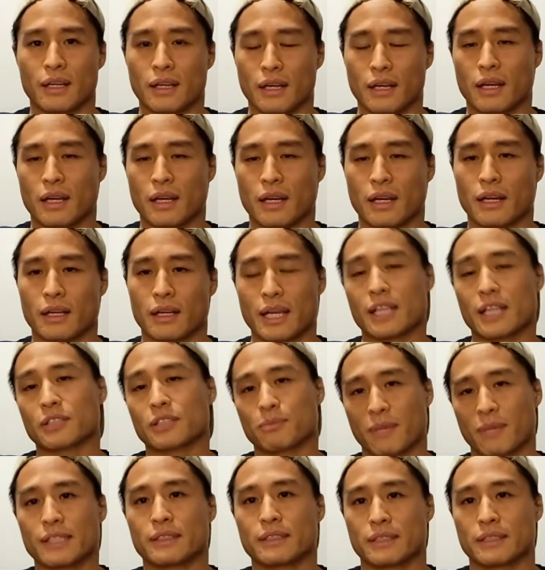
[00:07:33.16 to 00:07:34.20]
uh, yeah,
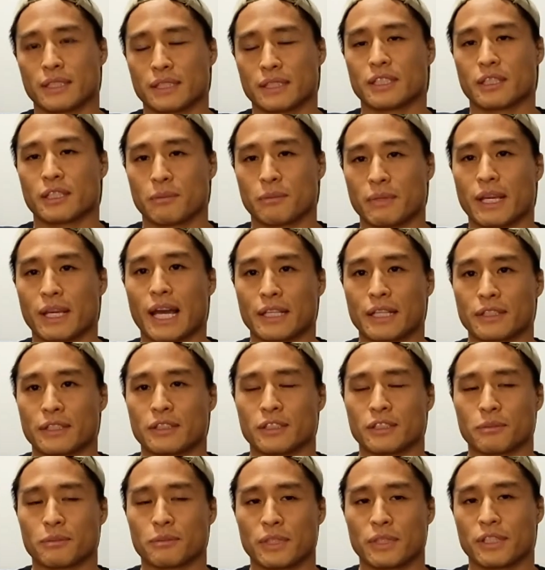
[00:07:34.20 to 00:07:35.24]
Spicy is going to be
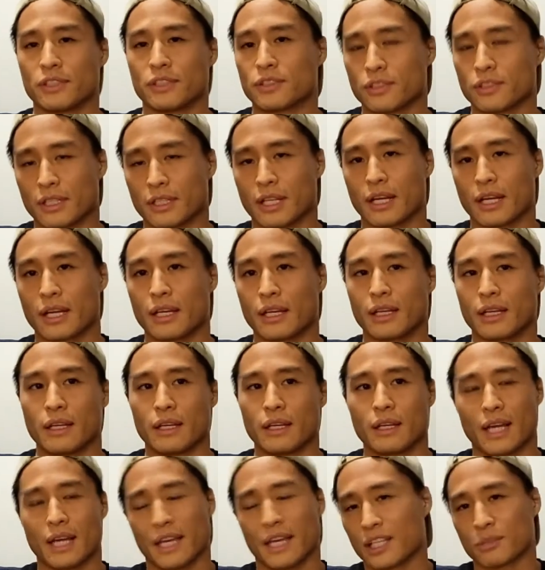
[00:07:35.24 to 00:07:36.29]
handling me until I
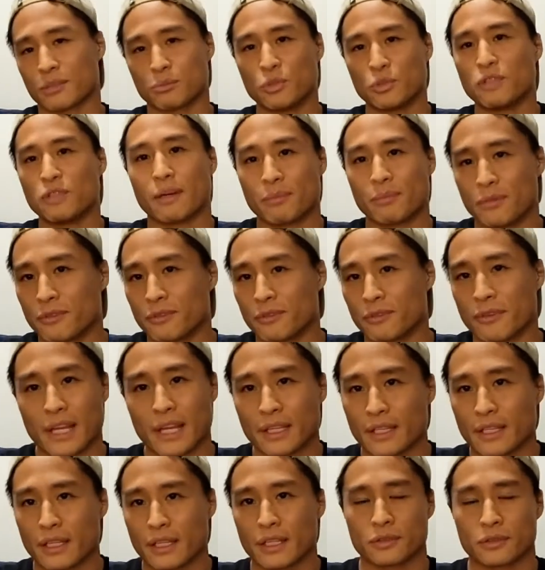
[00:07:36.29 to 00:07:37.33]
I guess, move up in
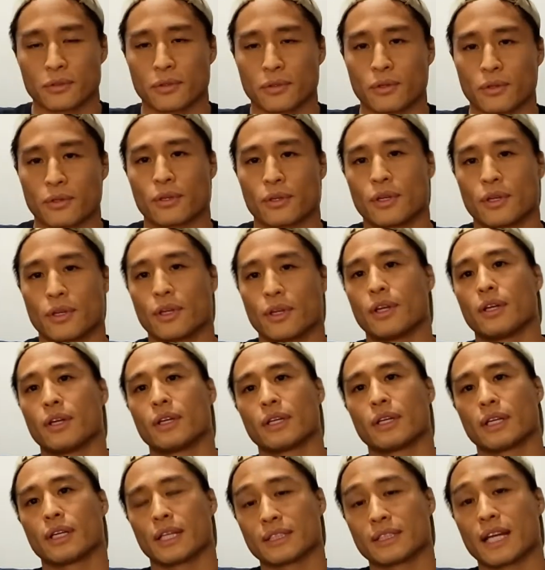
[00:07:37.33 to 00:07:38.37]
rankings or
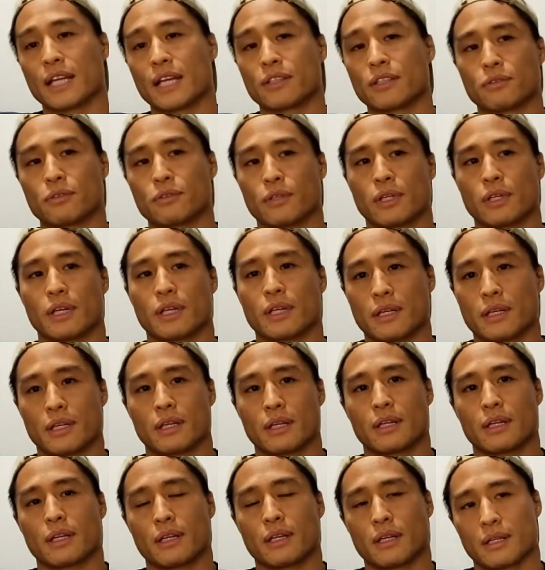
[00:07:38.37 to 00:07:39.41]
get signed to a,
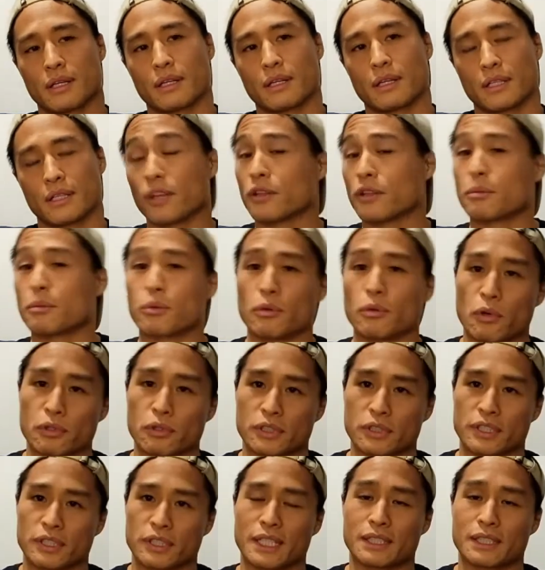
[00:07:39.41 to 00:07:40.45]
a, another
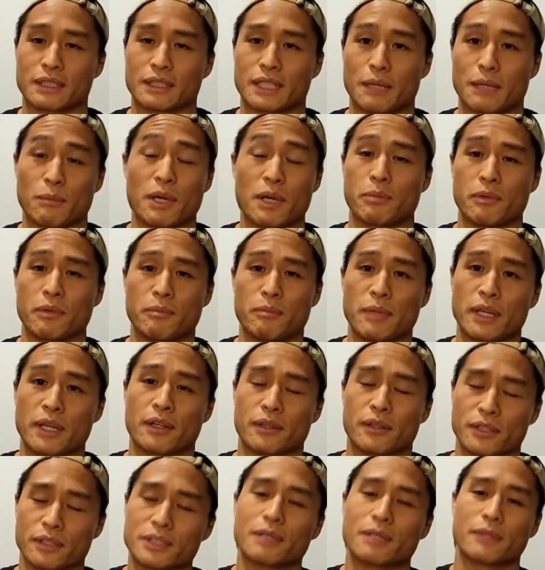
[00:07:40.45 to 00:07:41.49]
promotion that, that might be
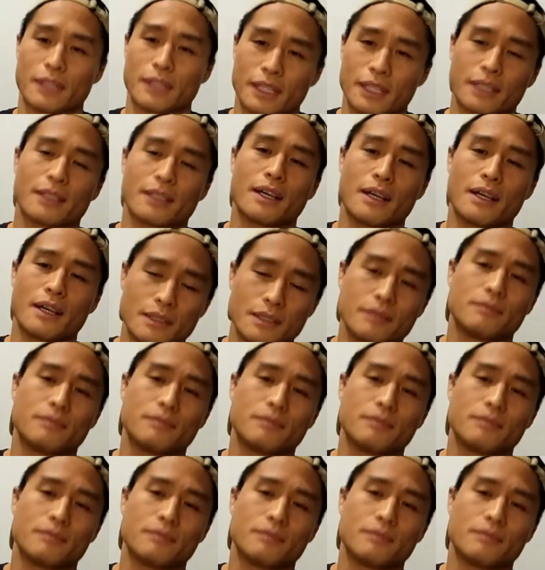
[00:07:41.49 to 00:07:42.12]
bigger or something like that.